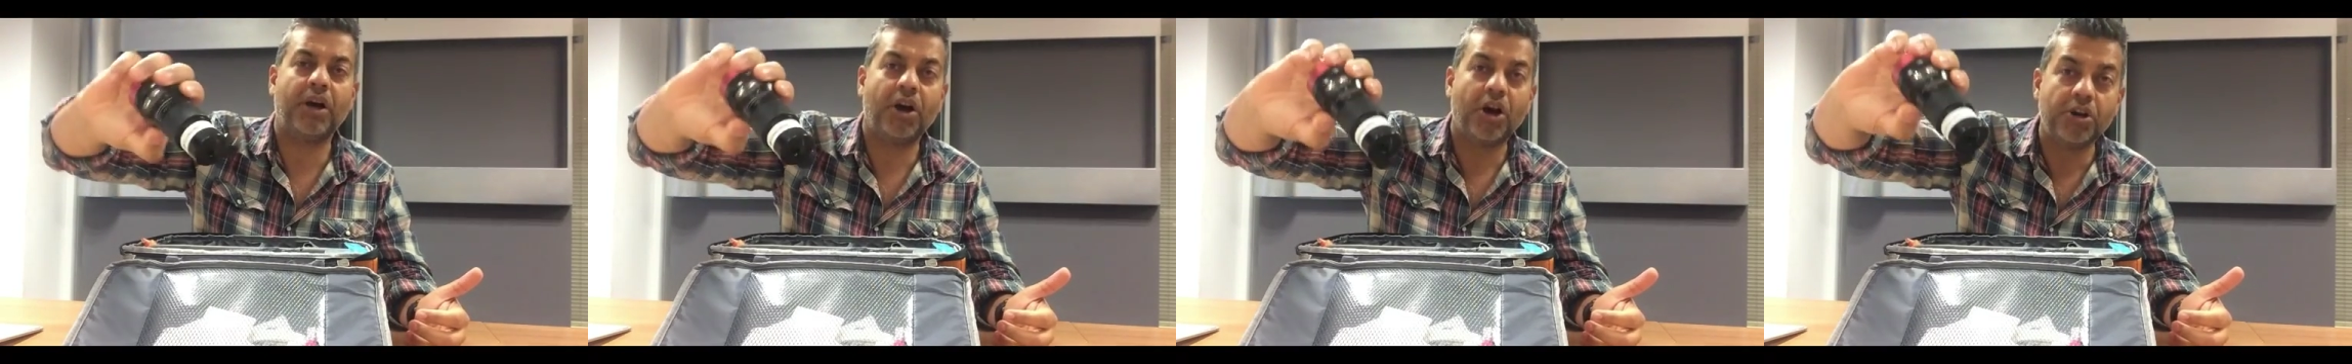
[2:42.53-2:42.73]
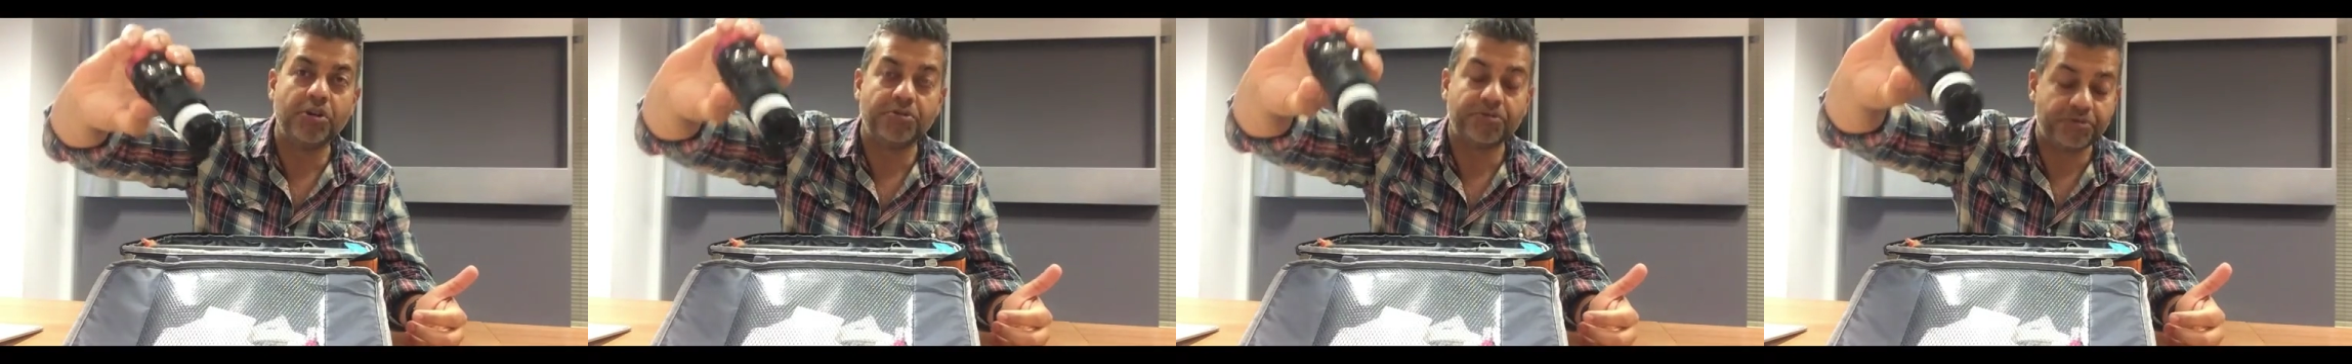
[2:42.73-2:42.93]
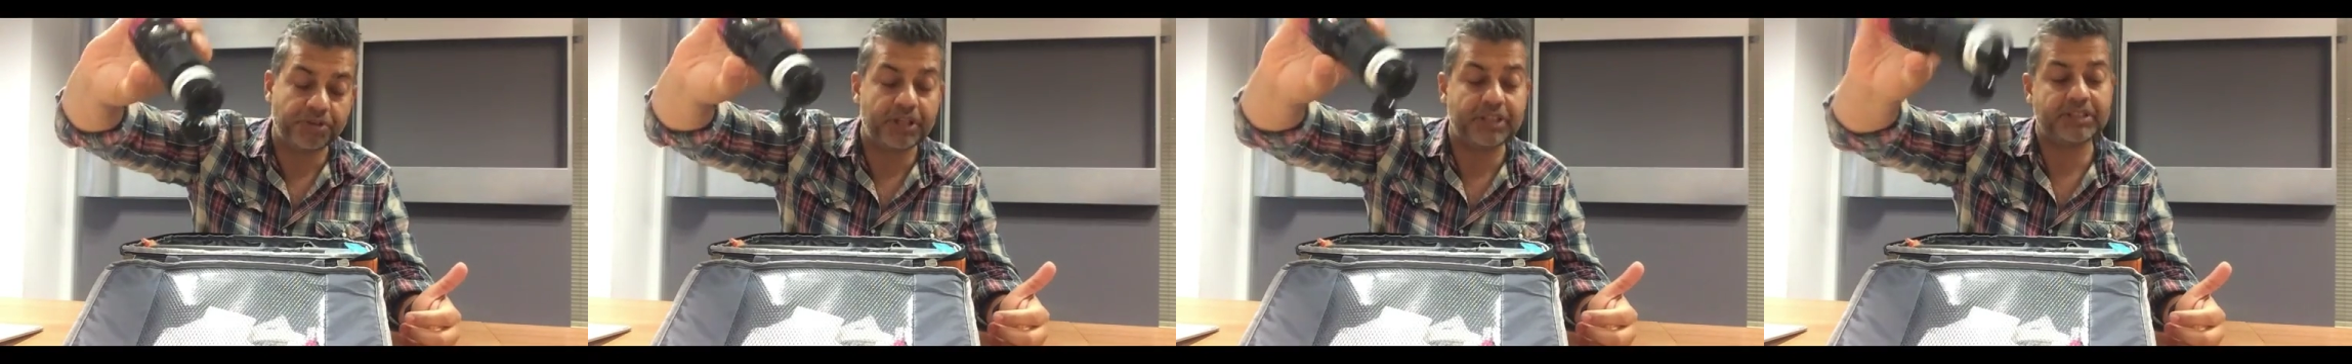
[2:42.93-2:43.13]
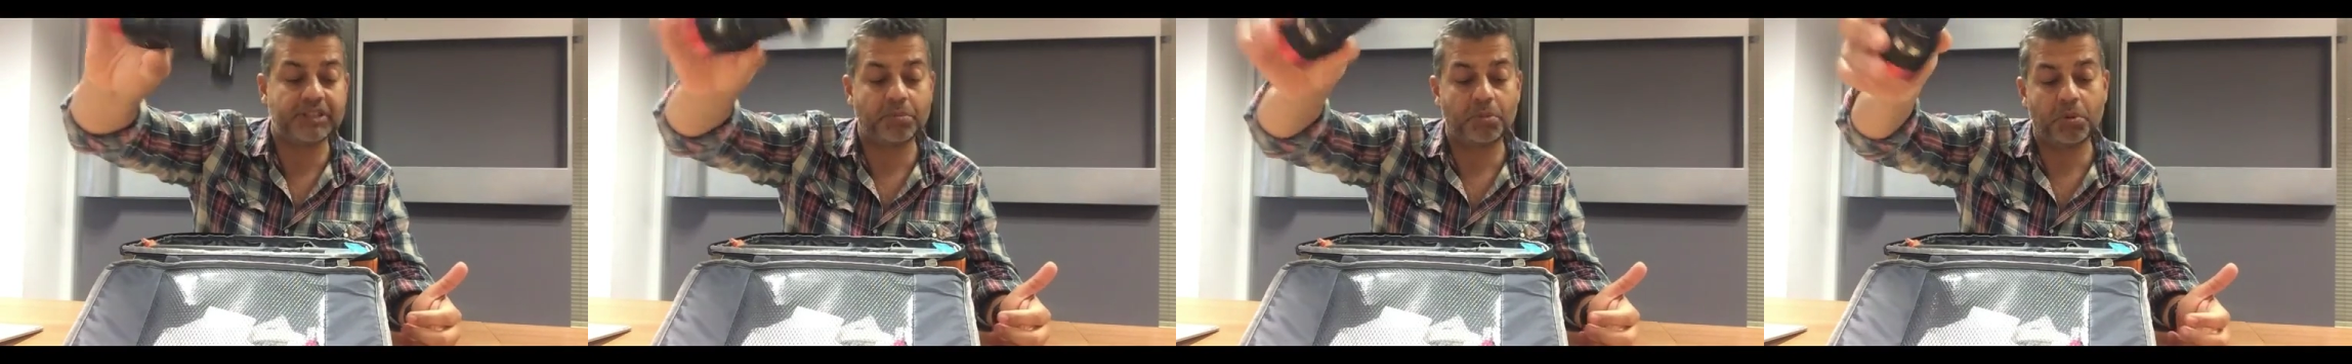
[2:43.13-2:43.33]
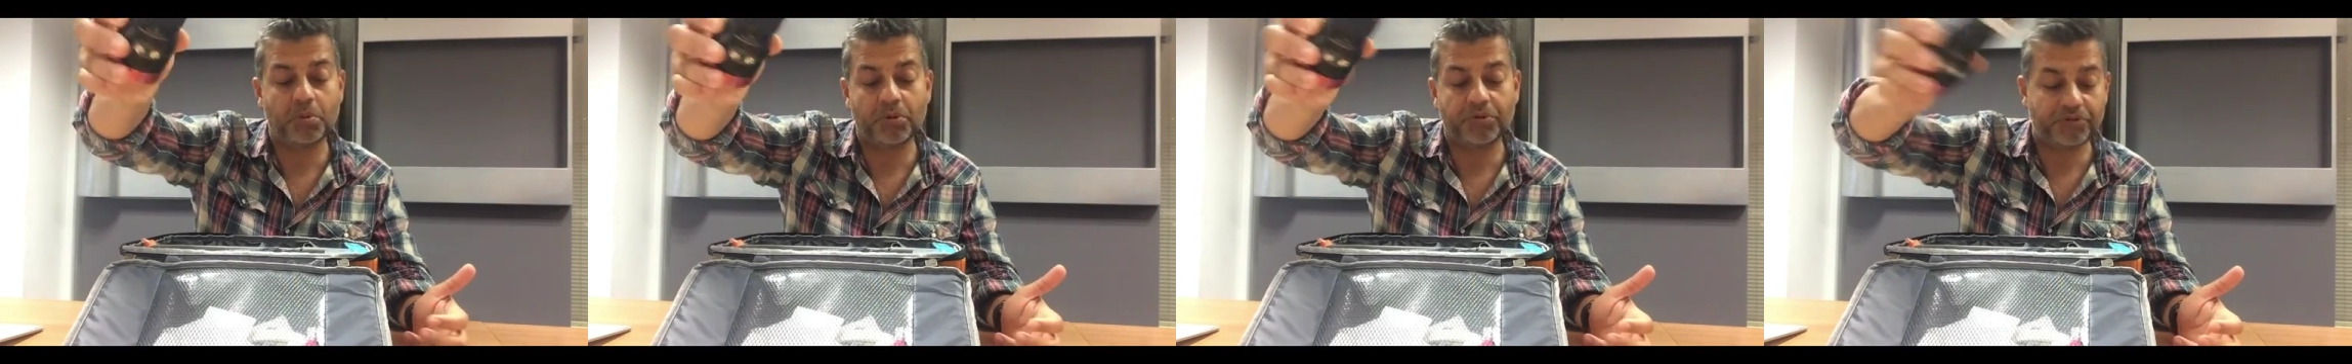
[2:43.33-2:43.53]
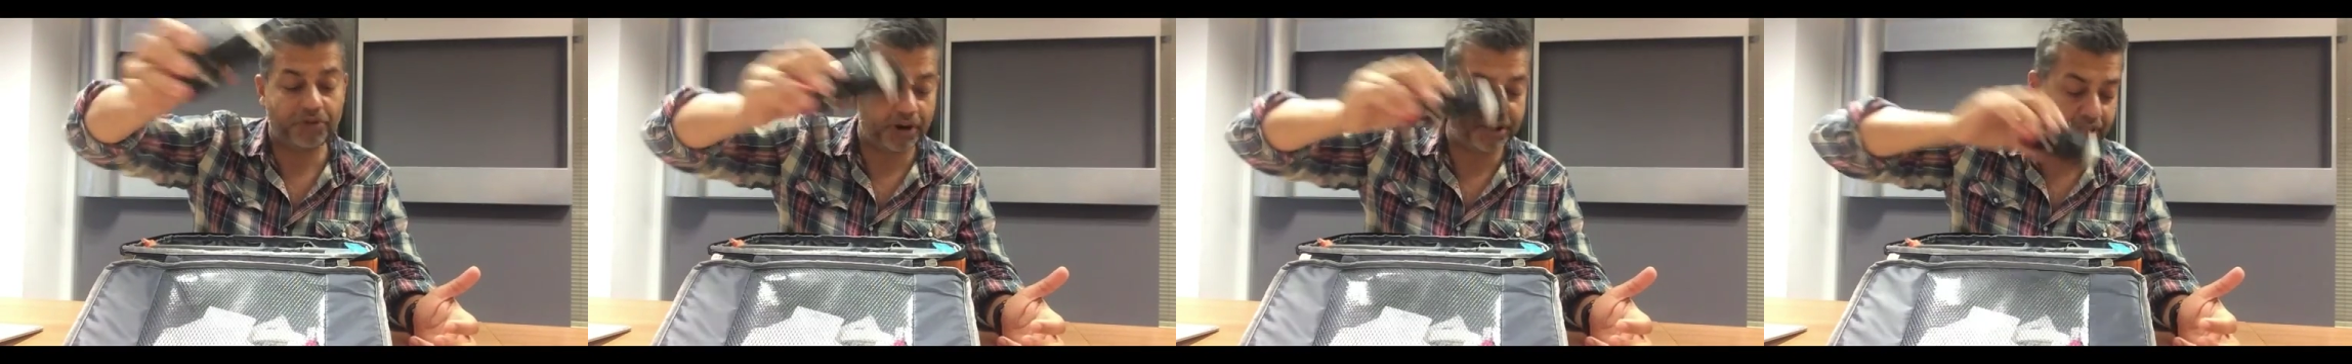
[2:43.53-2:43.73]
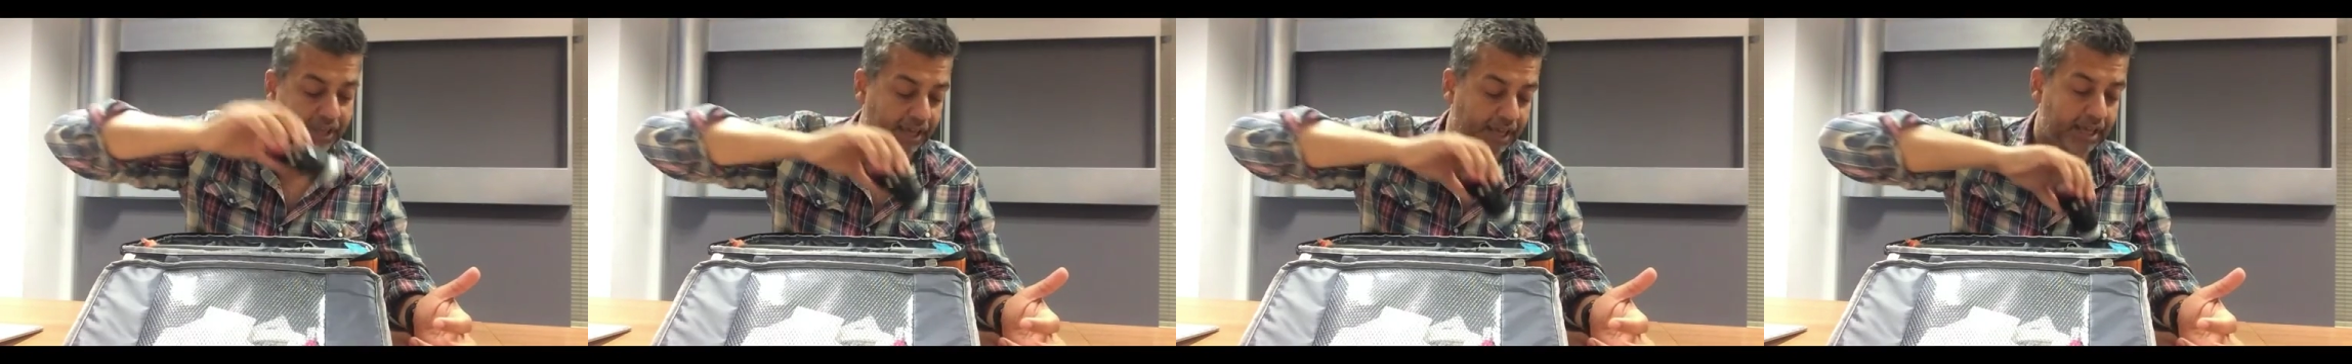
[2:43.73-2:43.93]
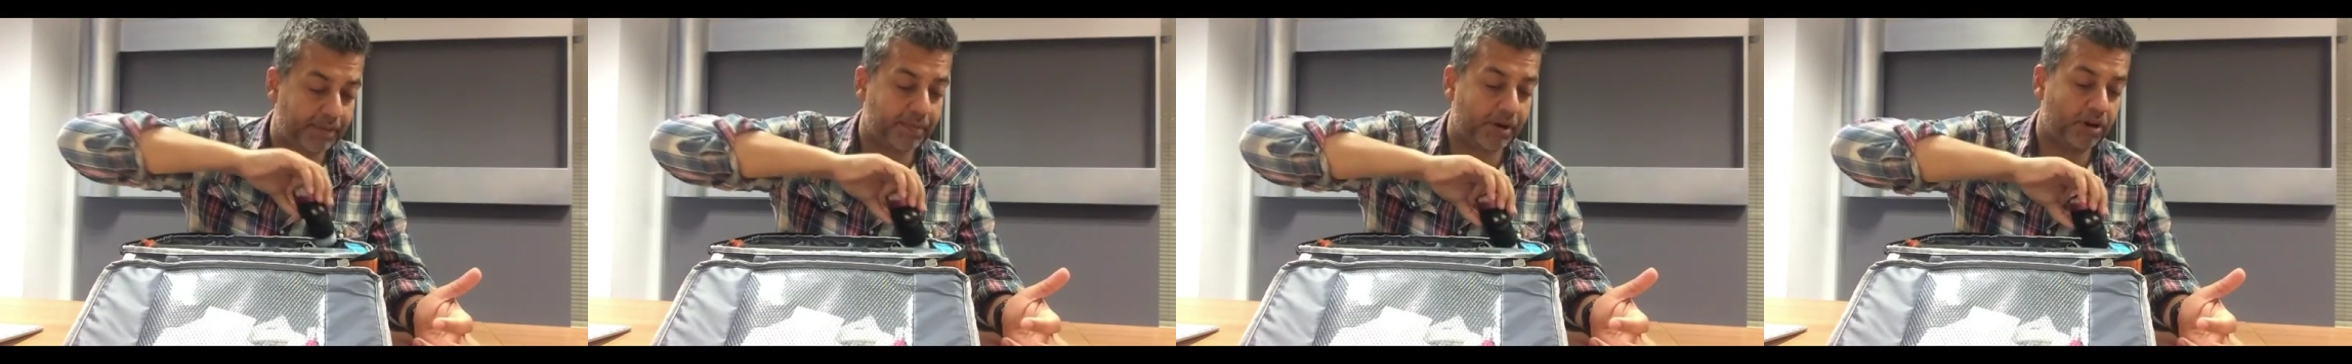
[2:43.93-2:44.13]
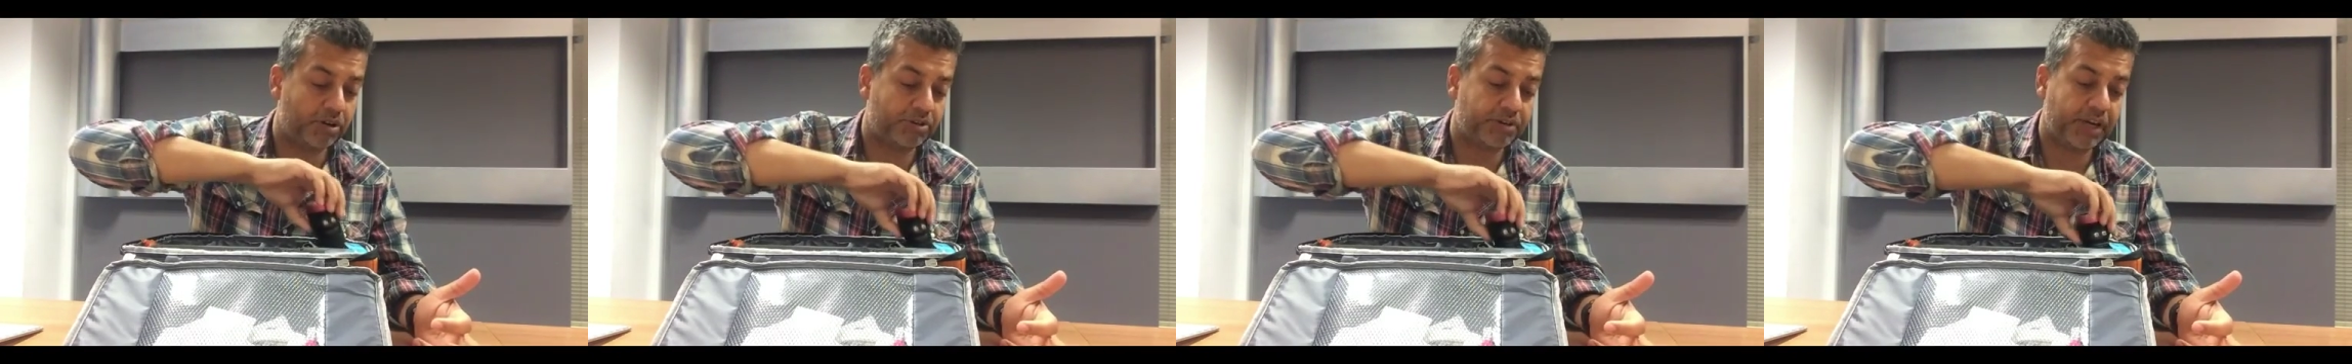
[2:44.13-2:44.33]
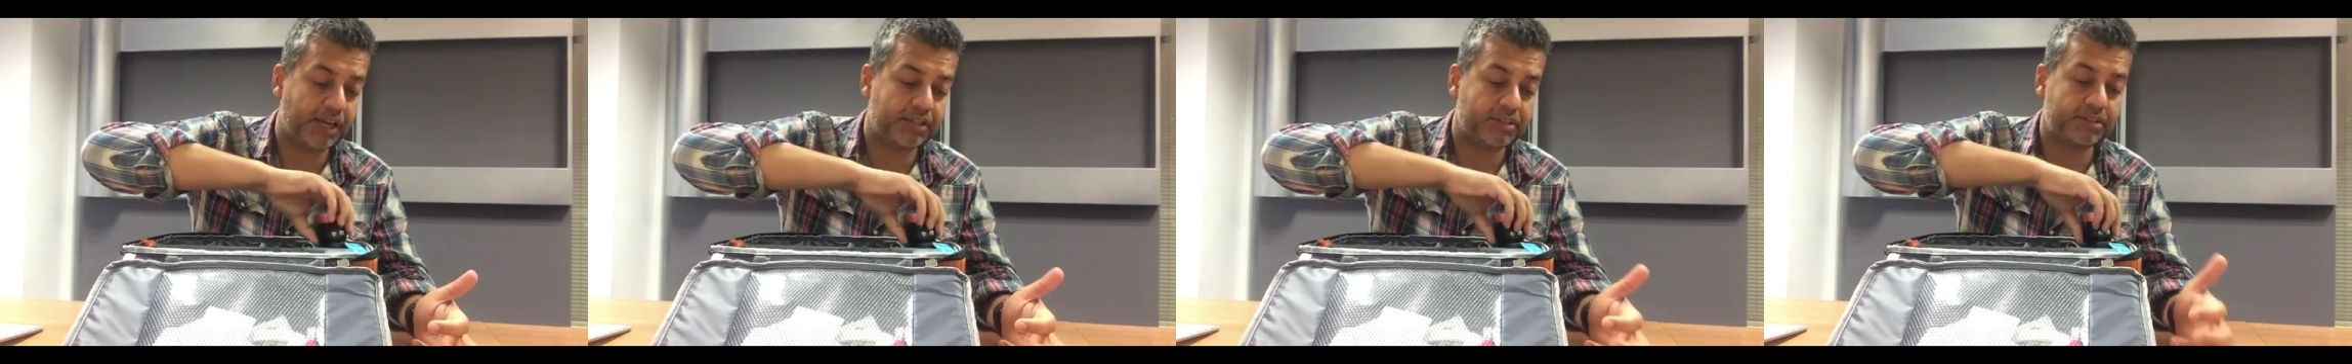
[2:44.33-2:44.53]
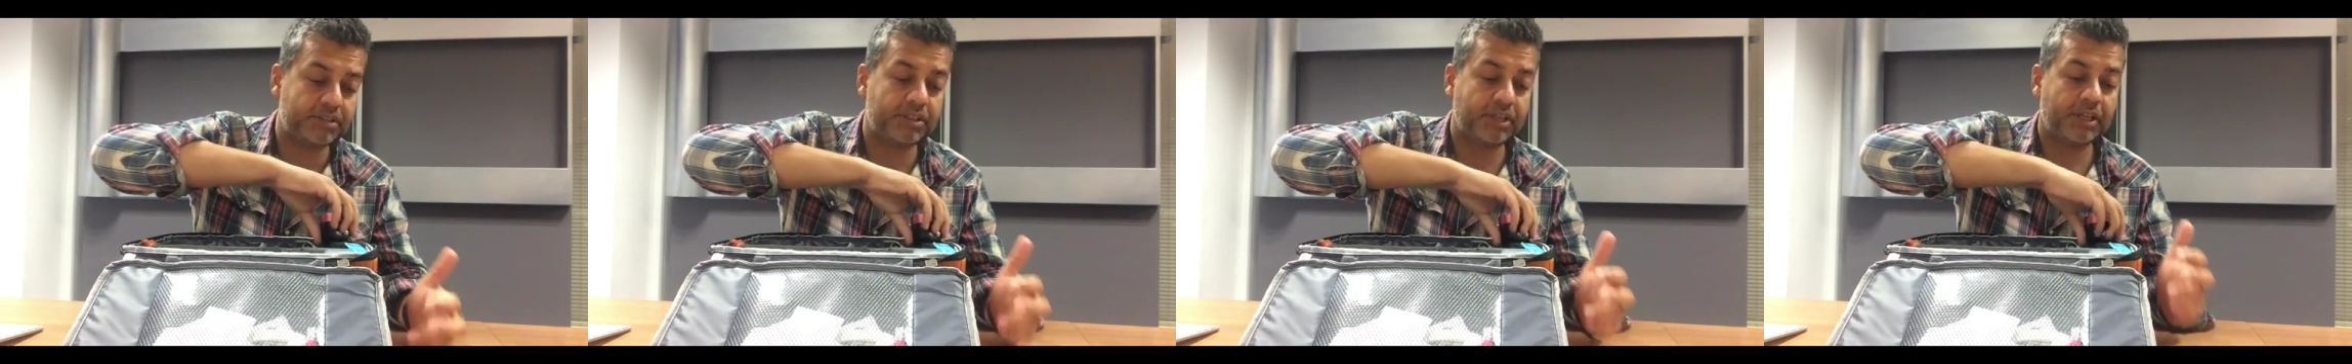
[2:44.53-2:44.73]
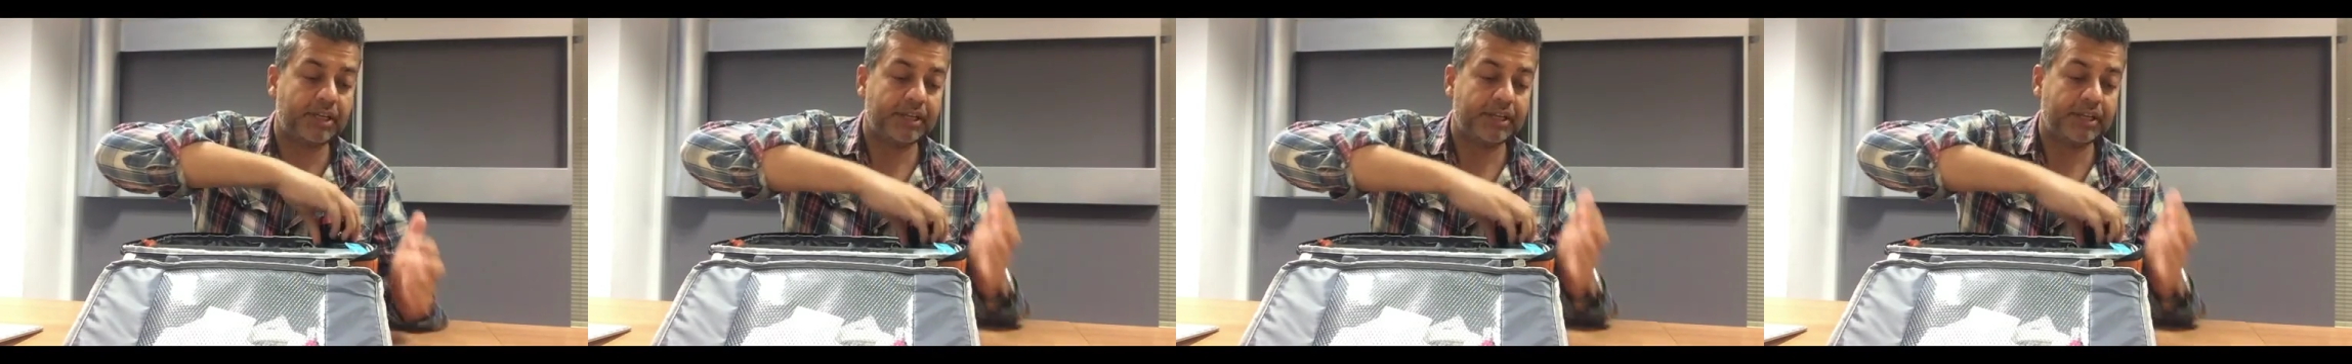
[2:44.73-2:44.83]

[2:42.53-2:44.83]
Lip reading: hopefully someone will find that email address.